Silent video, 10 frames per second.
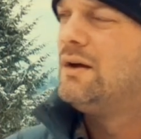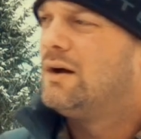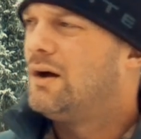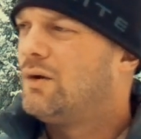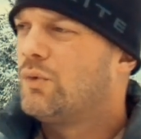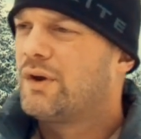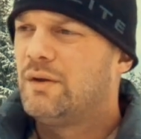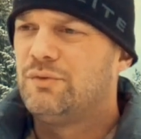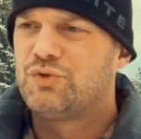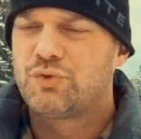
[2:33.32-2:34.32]
Uh, we're going
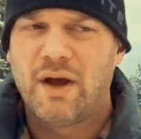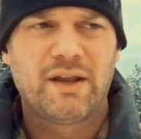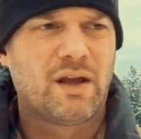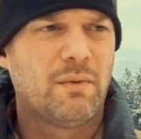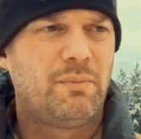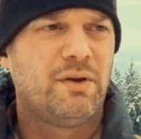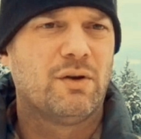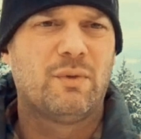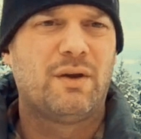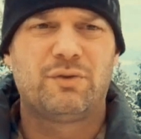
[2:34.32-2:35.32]
to try to come up
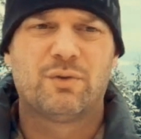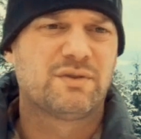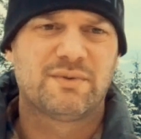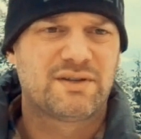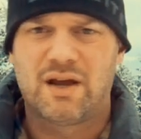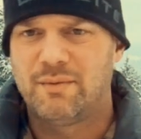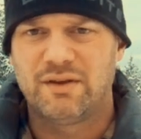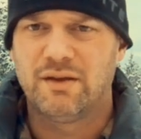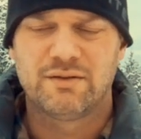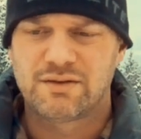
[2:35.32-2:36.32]
here around Christmas time
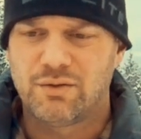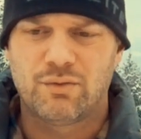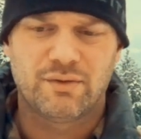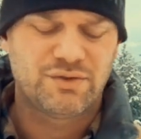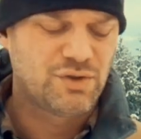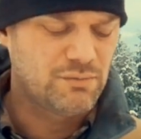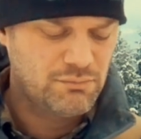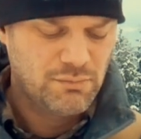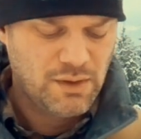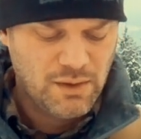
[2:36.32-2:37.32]
again. So it shouldn't
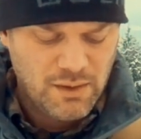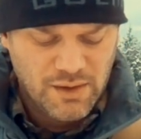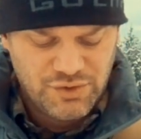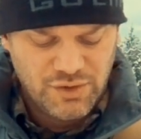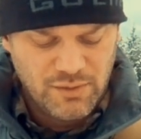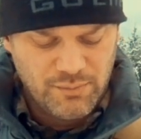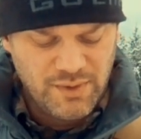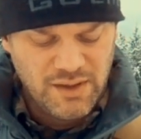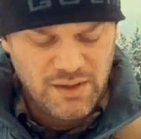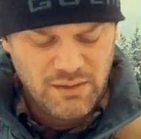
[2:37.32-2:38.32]
it shouldn't
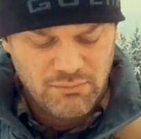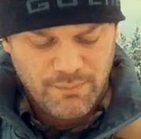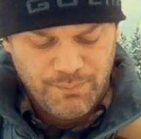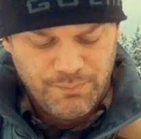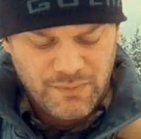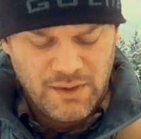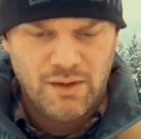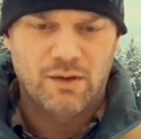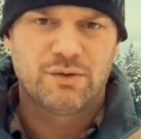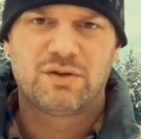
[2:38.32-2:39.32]
be,
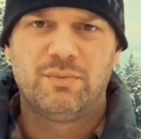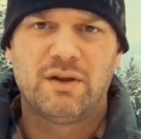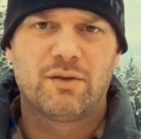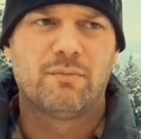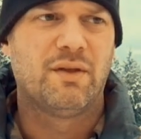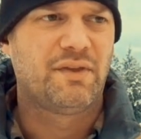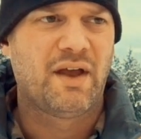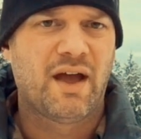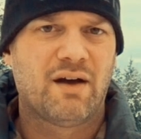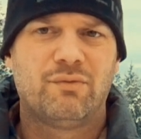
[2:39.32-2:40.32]
you know, it should be another month and a
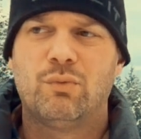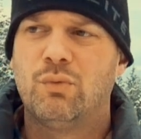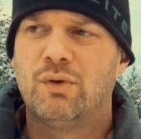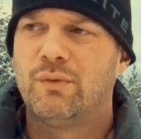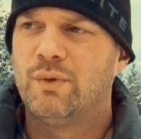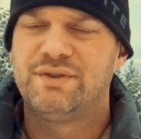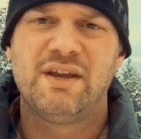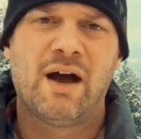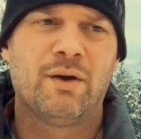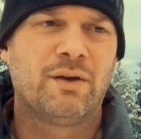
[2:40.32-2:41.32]
half. We'll we'll
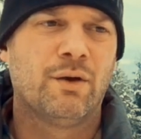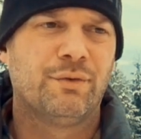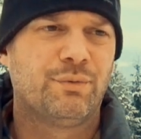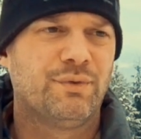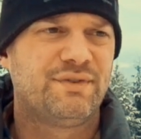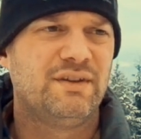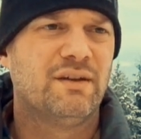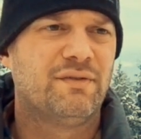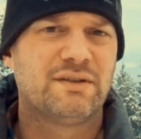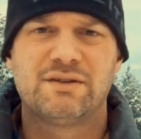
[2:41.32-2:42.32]
see how it goes. We'll see
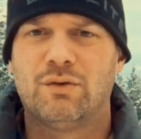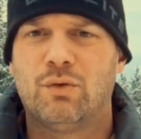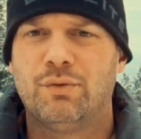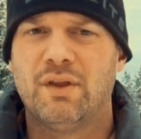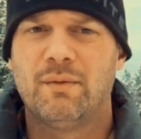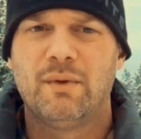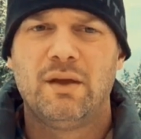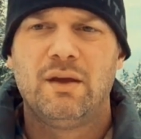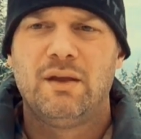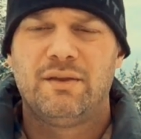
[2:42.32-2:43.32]
if it's still holding up.
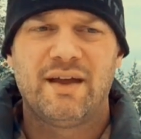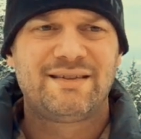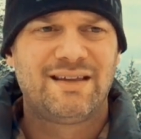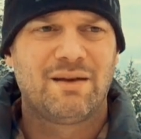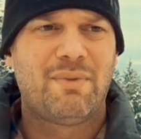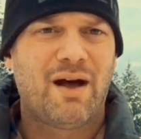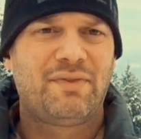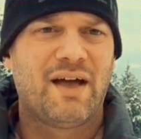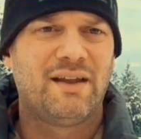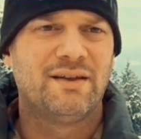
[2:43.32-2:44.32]
The nice thing about
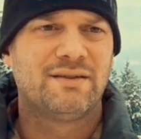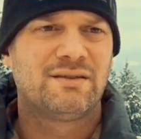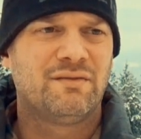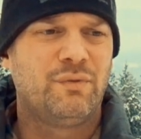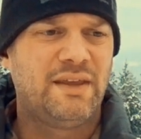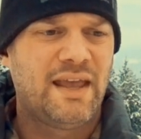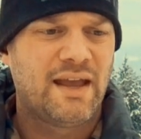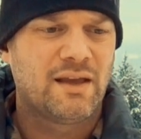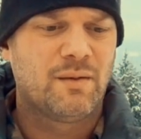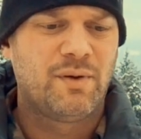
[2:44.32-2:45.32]
that is if we
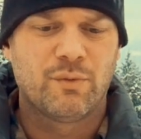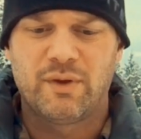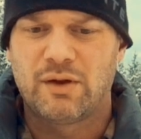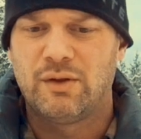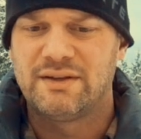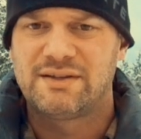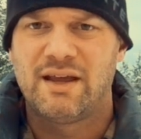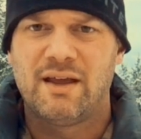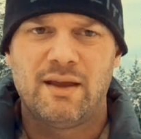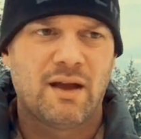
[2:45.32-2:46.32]
can't get up here and we can only
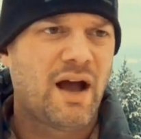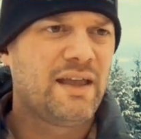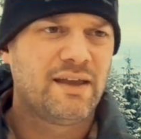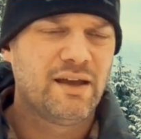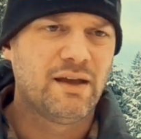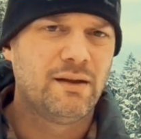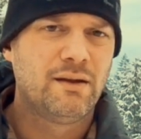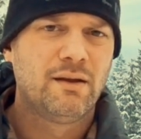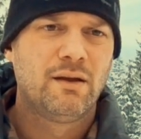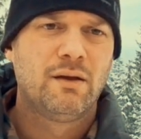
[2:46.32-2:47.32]
say hike in,
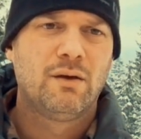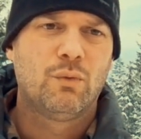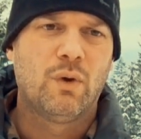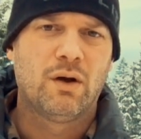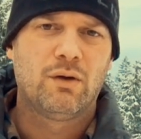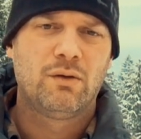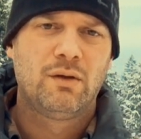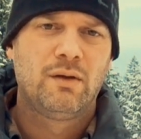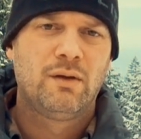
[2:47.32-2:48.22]
well,